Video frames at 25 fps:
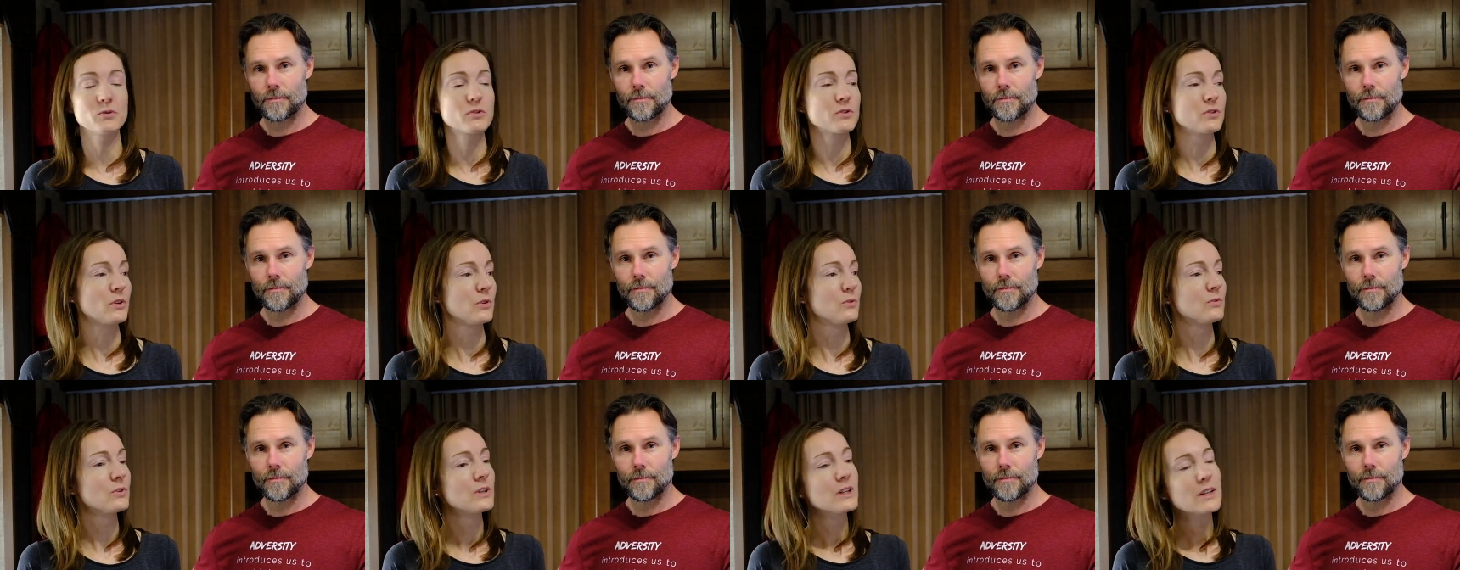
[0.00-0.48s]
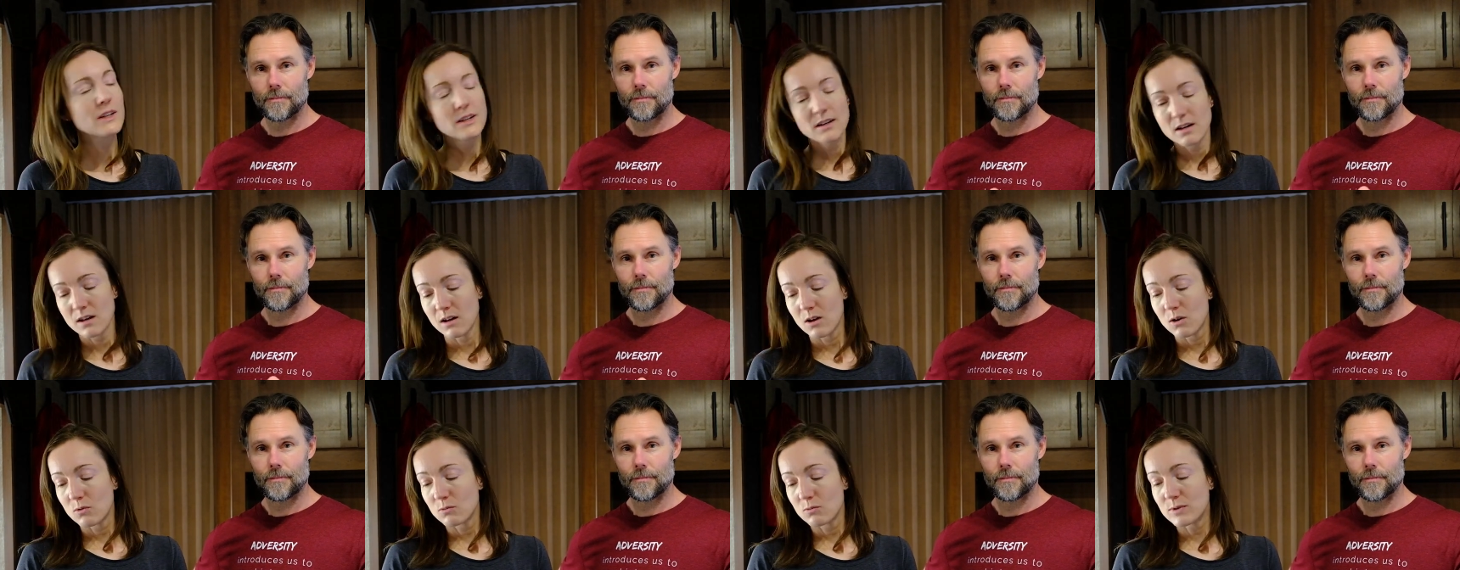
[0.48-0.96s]
Speaker 1: So
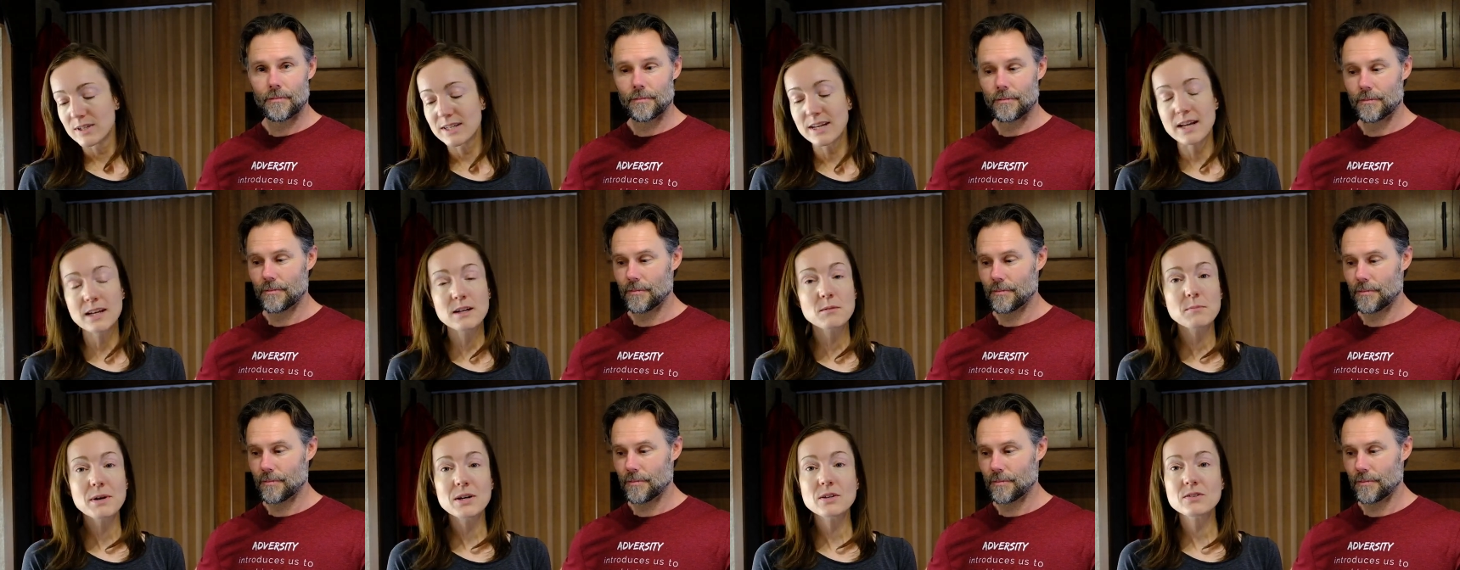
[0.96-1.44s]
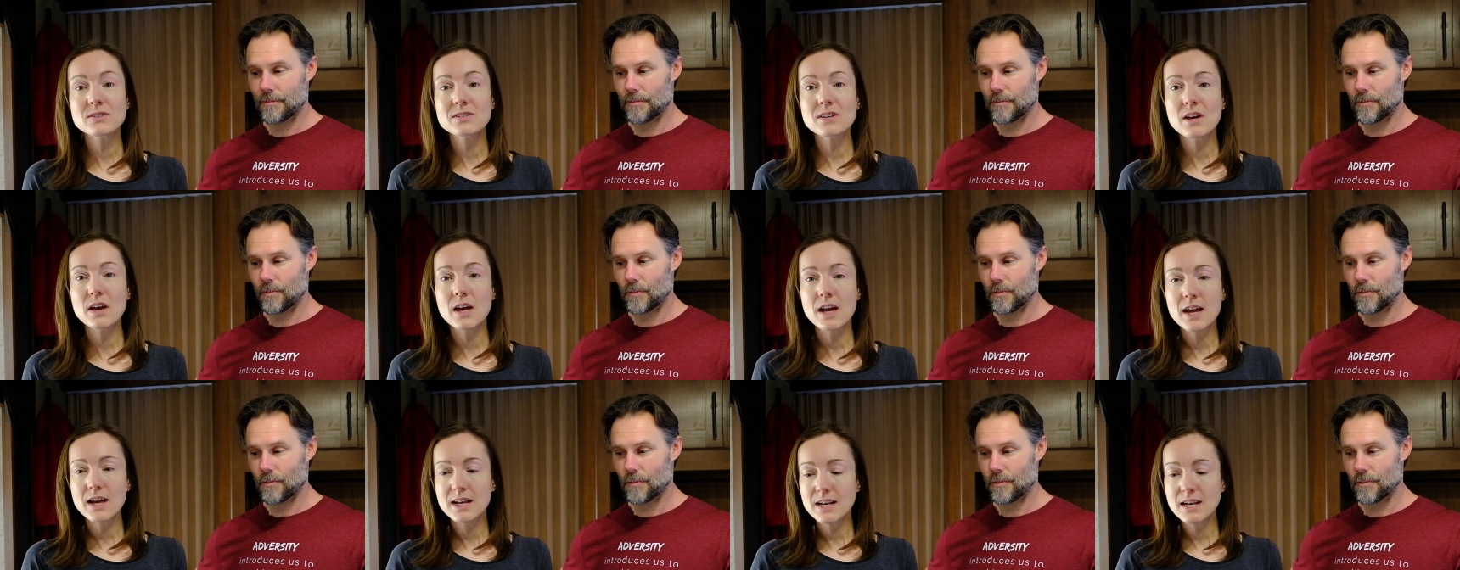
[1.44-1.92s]
we take him
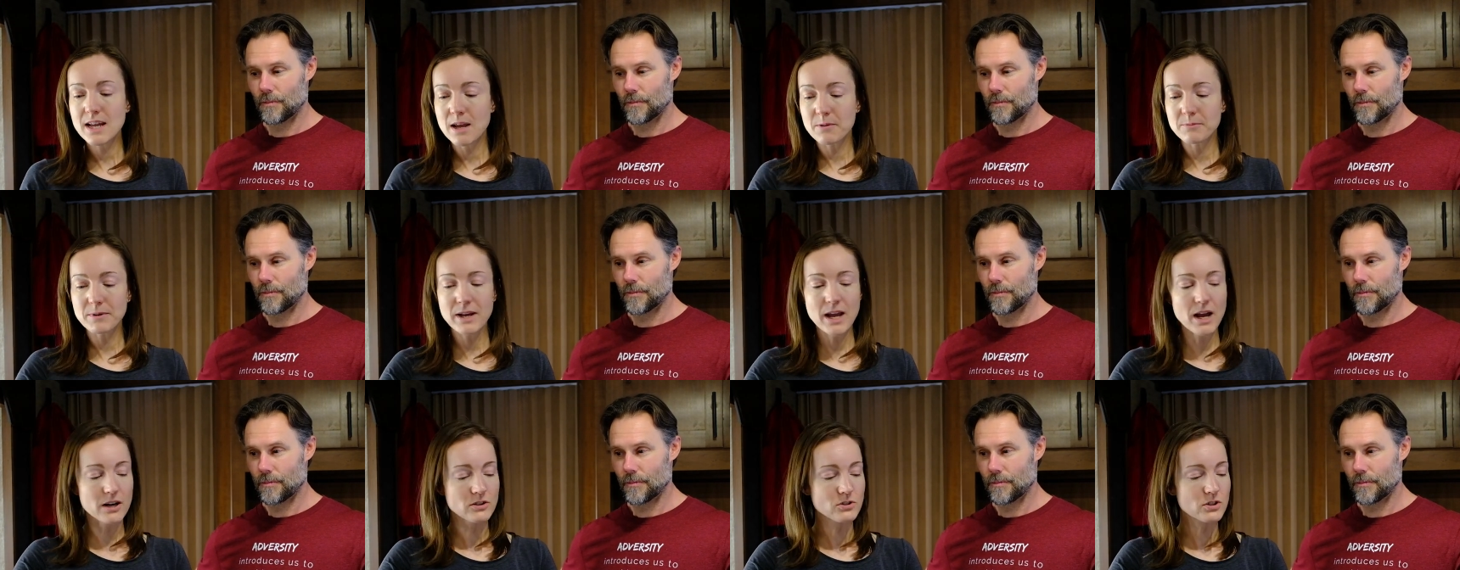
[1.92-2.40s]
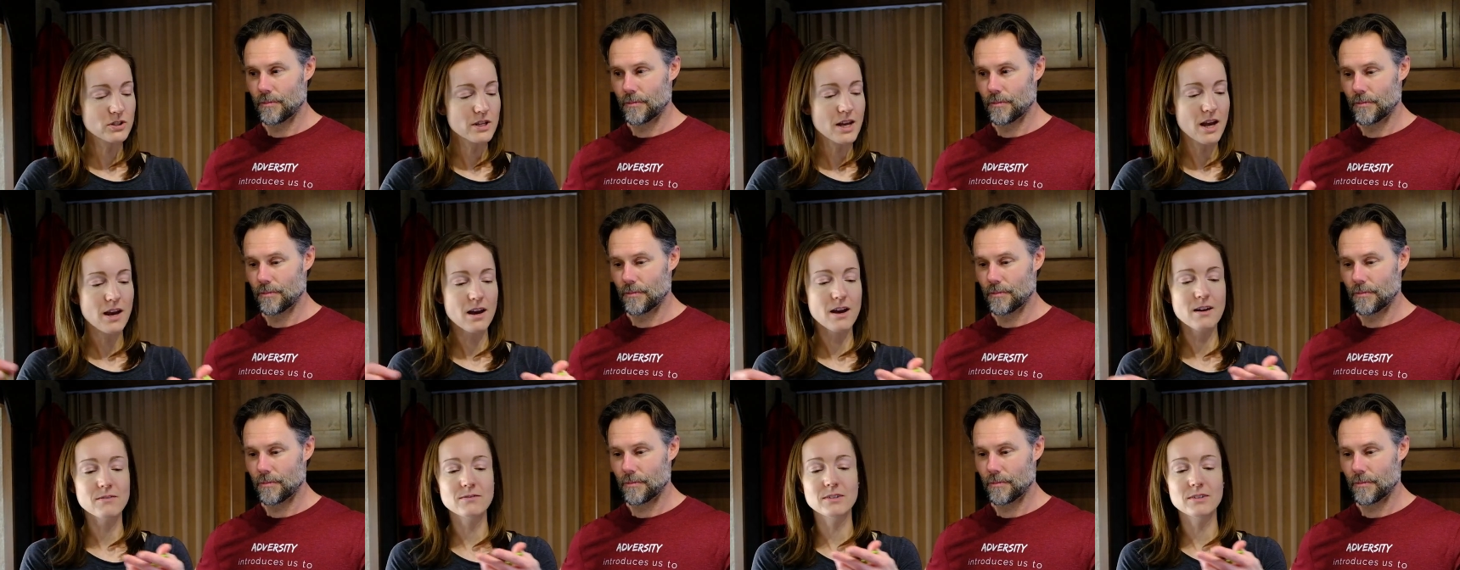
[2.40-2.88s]
outside, and we actually
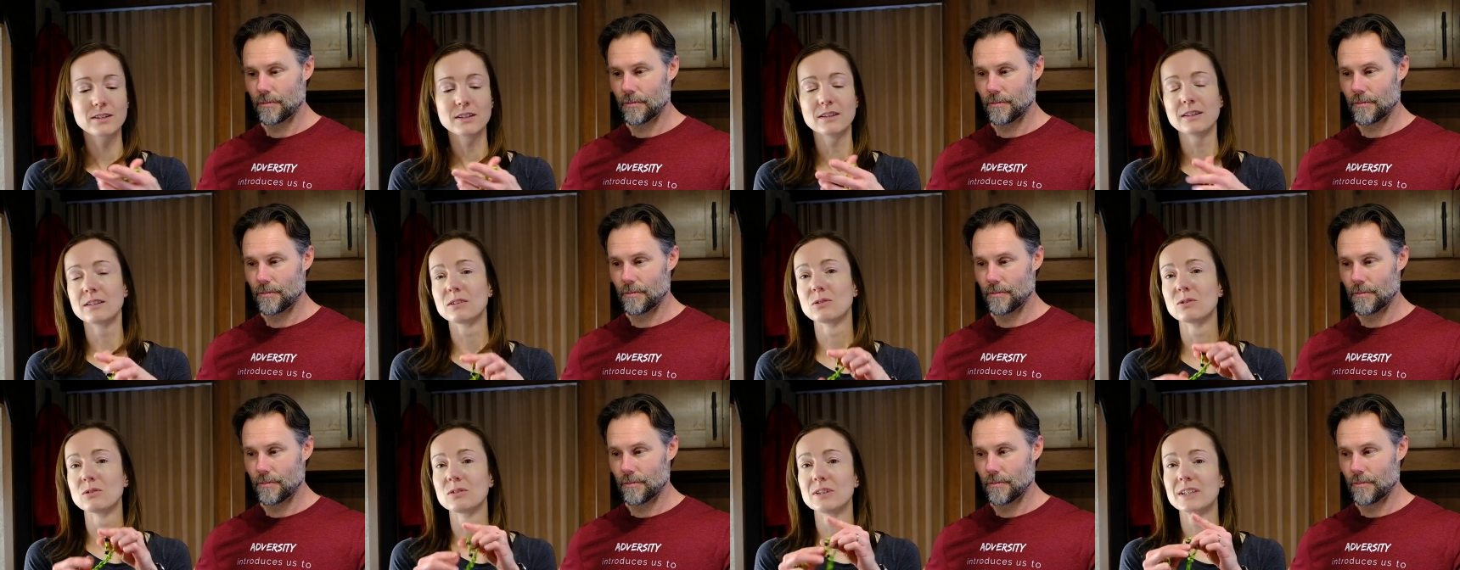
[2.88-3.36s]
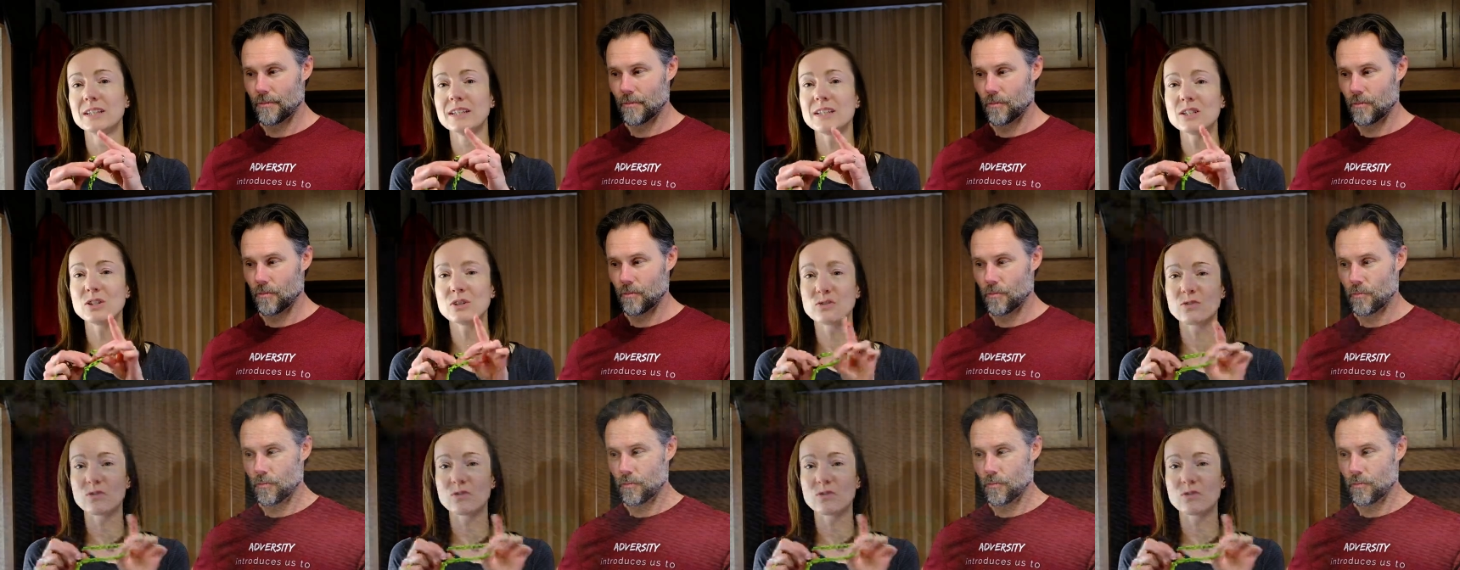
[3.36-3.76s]
have a little leash